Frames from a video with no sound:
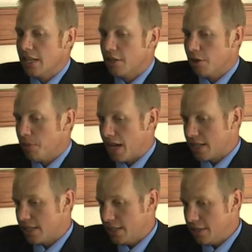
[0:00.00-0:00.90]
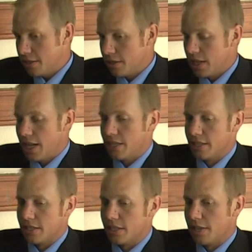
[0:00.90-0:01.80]
You go back to eastern
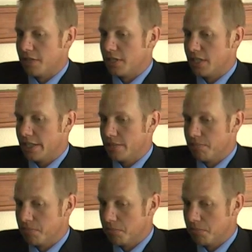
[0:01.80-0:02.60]
Kansas and I've seen